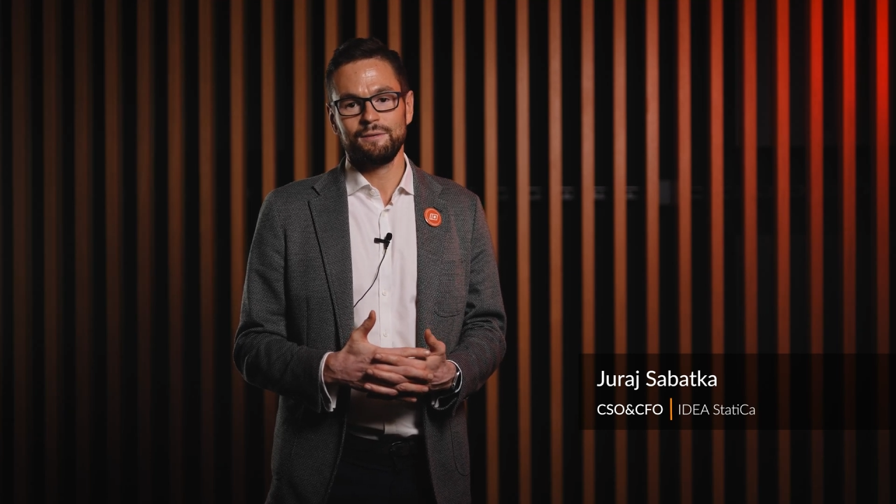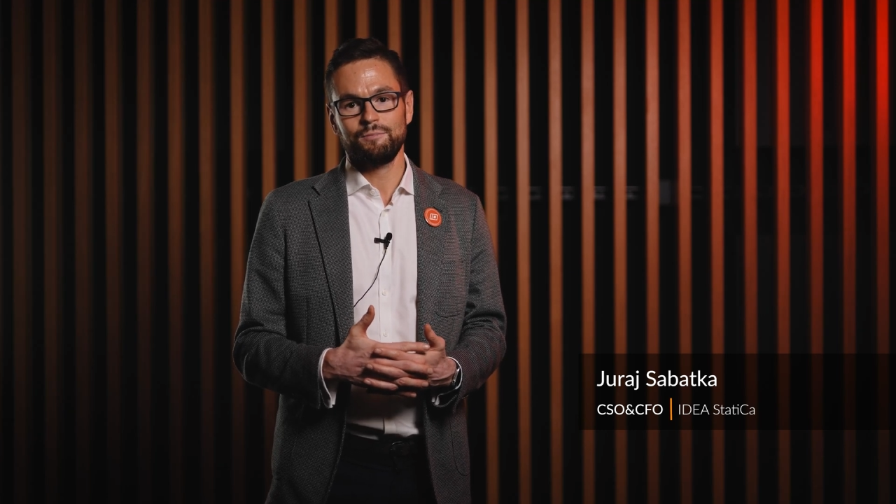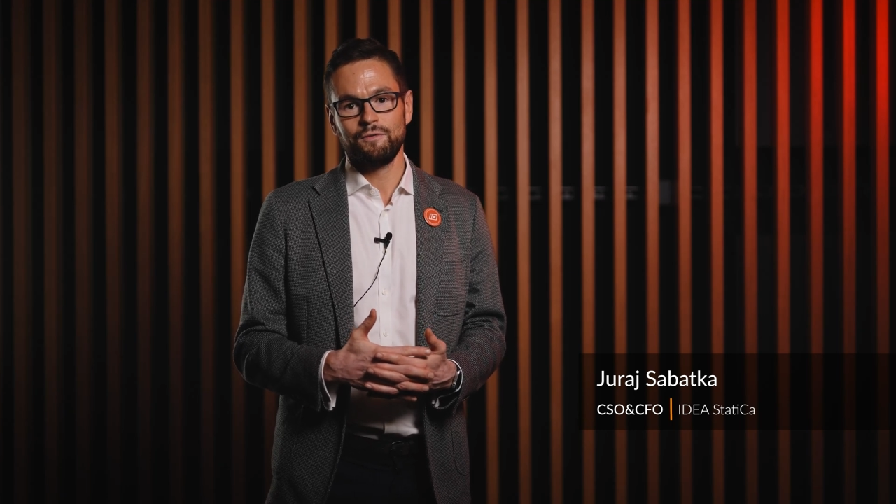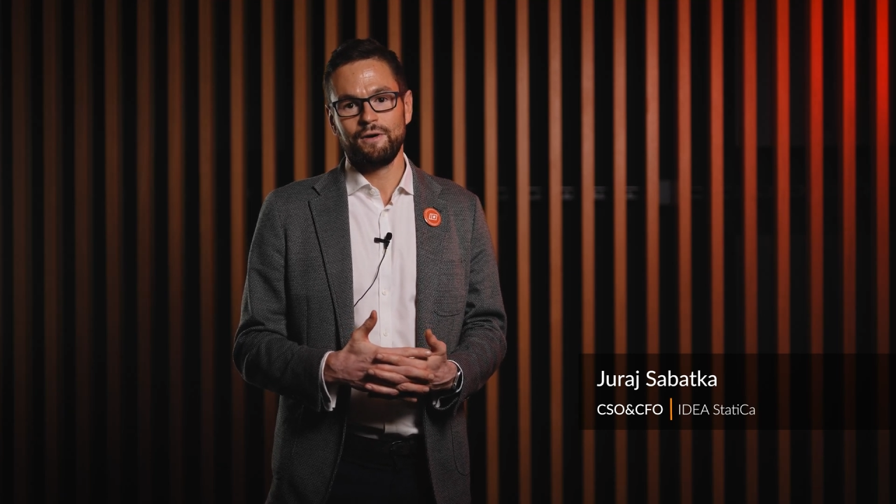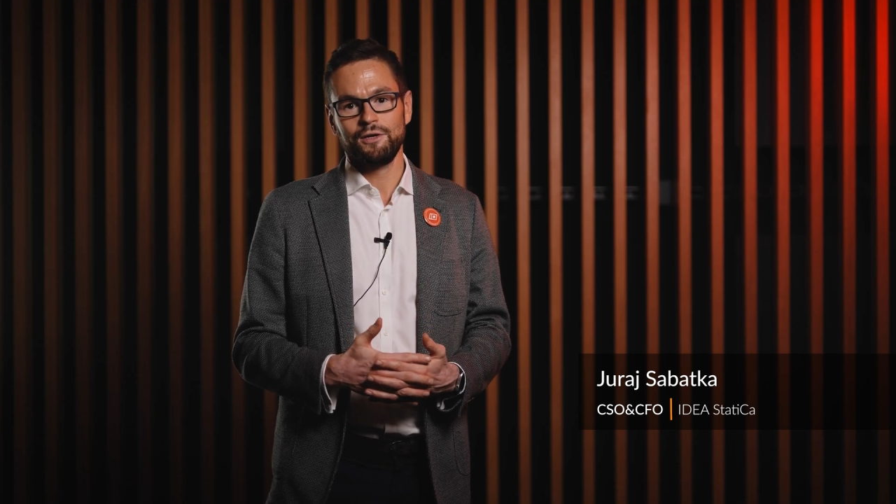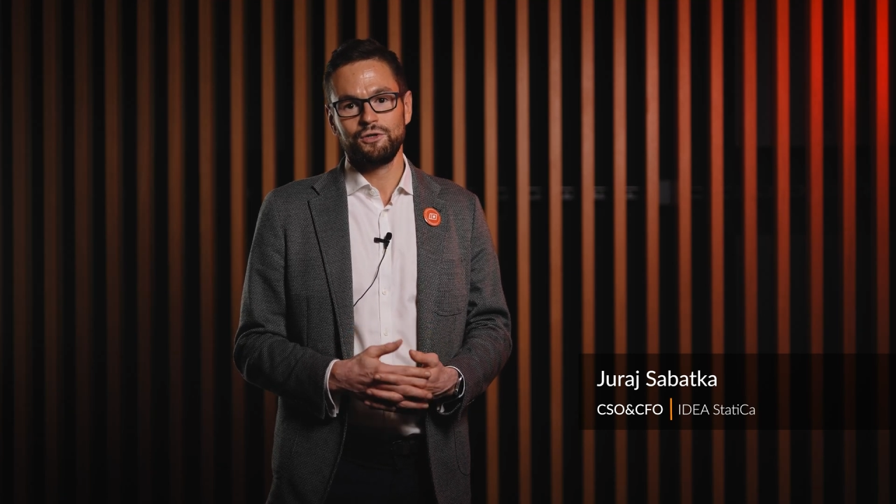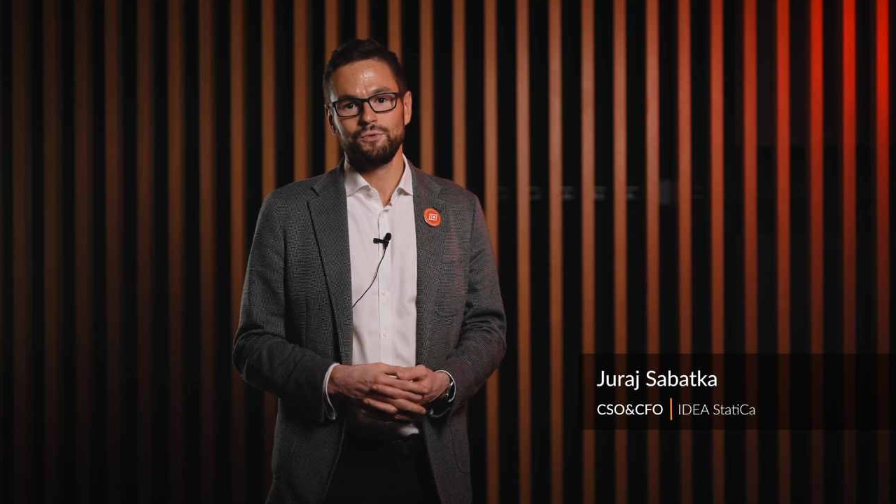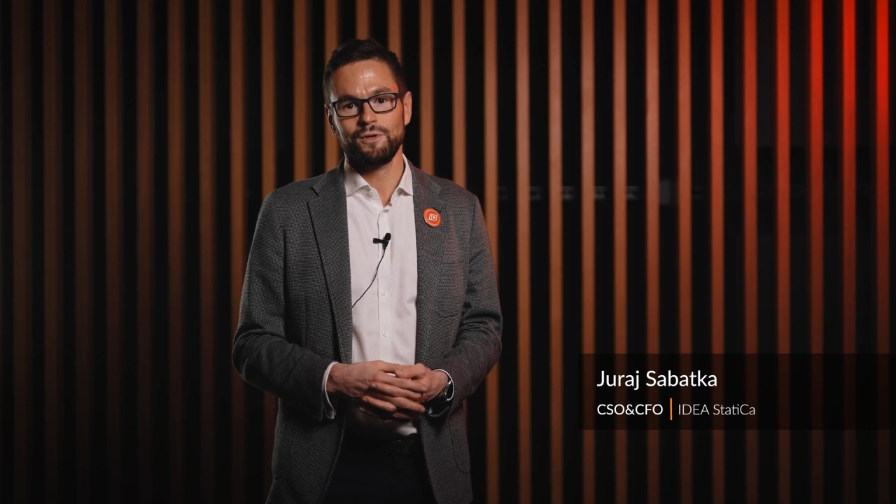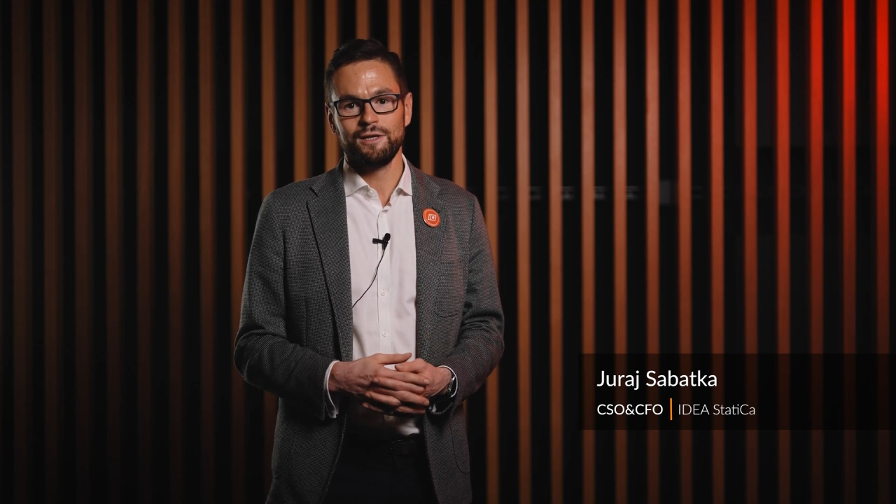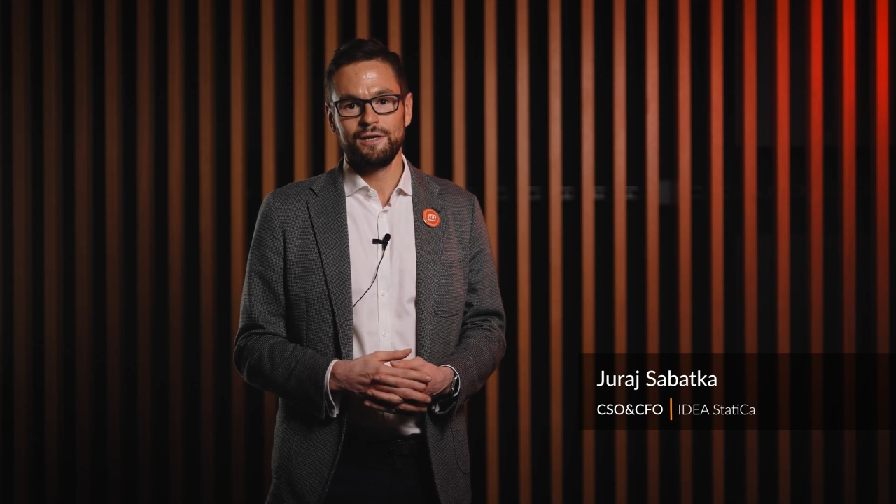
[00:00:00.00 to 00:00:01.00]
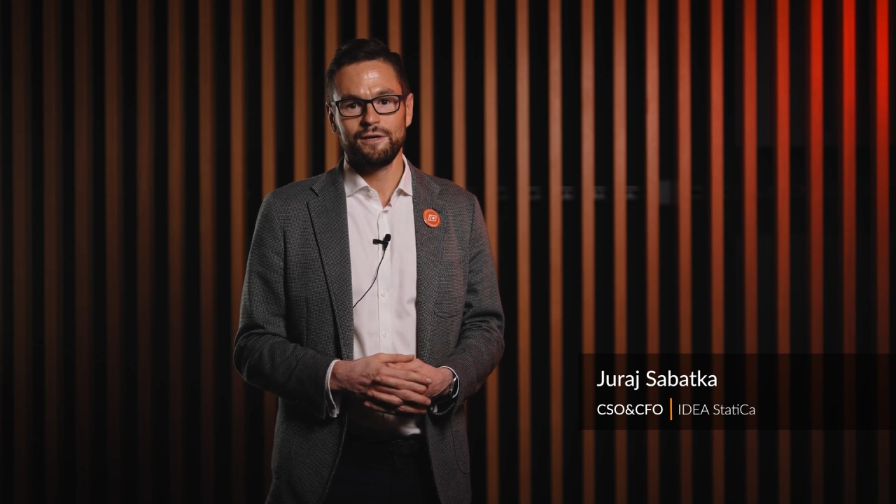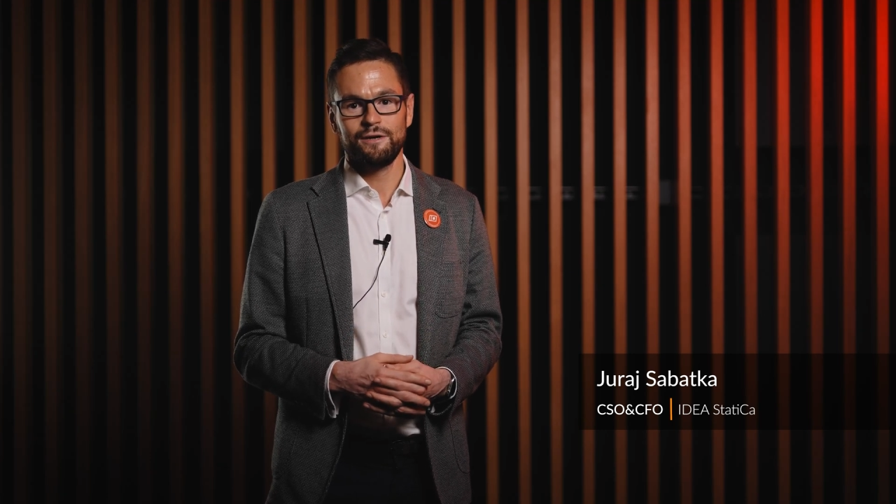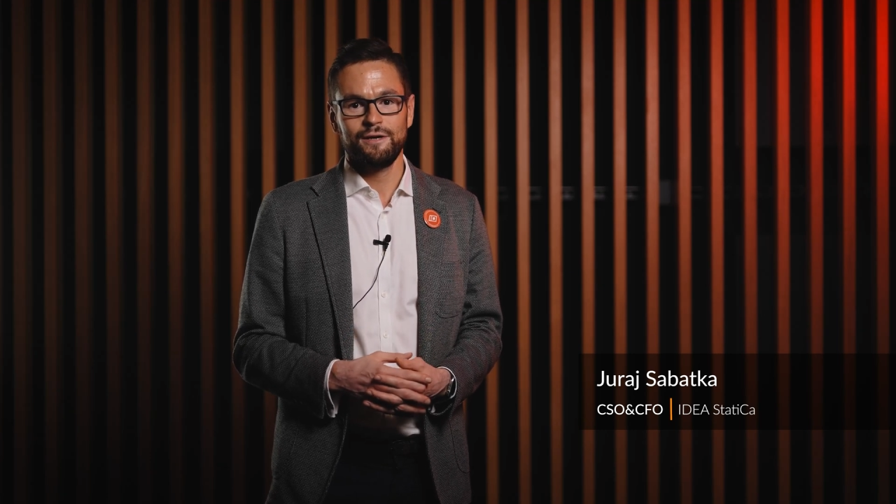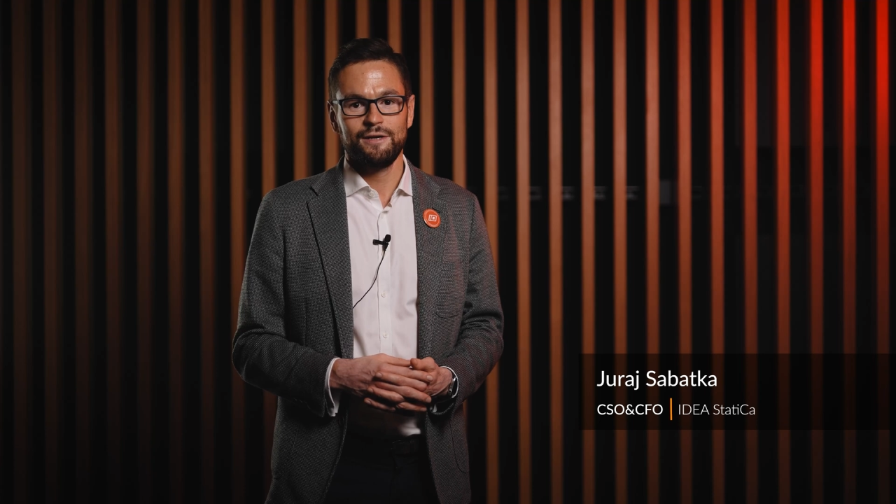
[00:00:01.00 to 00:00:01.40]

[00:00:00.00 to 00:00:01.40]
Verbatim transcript: and provide you a clear